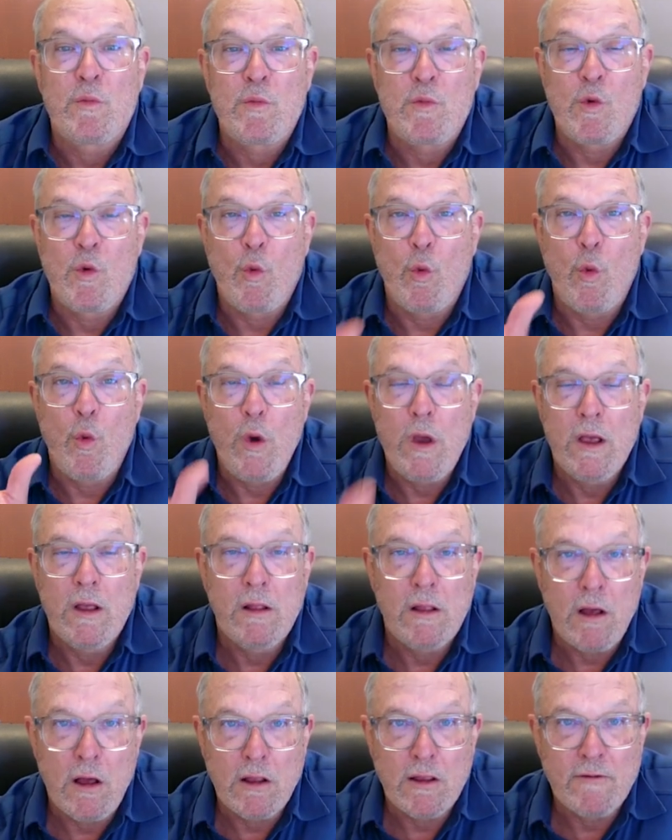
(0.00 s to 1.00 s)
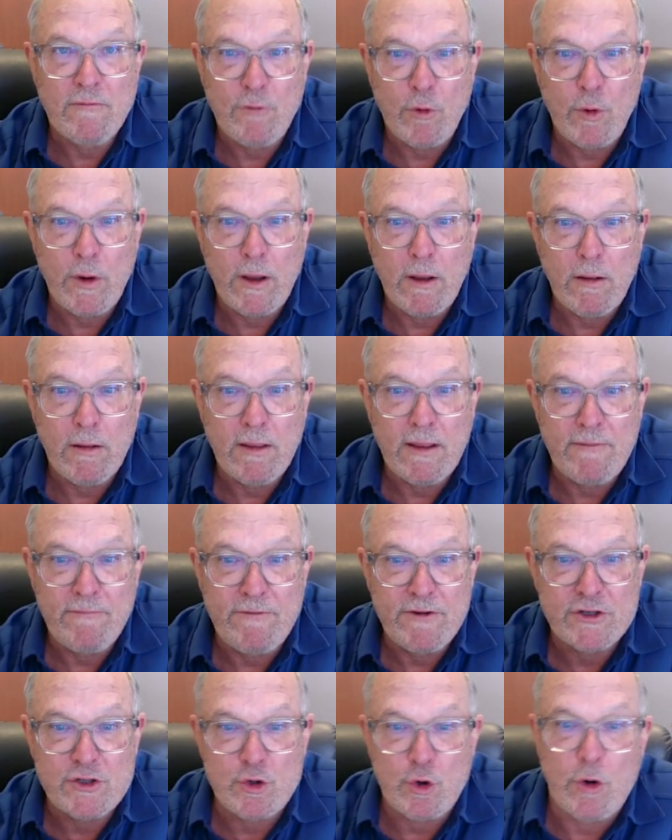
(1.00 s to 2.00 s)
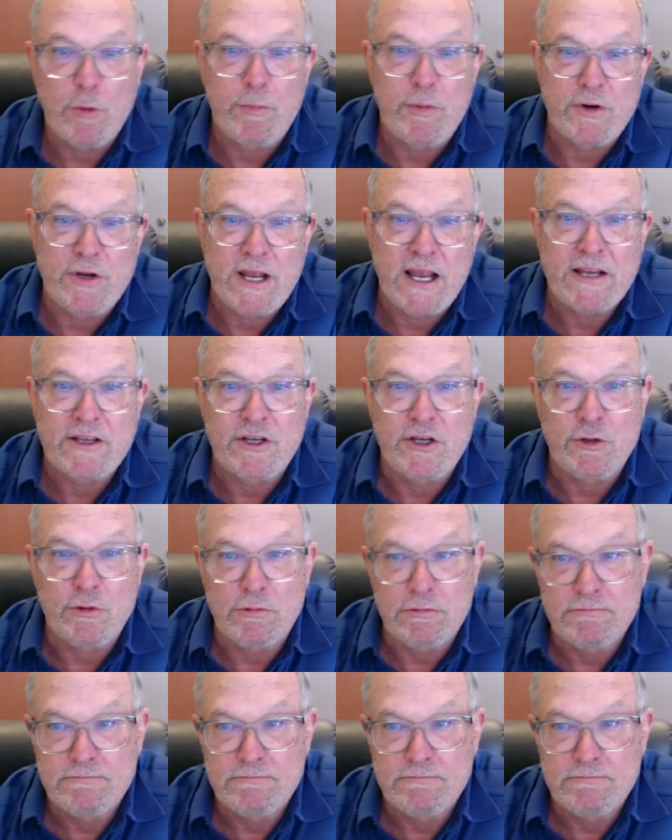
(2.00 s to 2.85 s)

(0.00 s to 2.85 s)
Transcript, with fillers: will olive oil and fish oil protect you?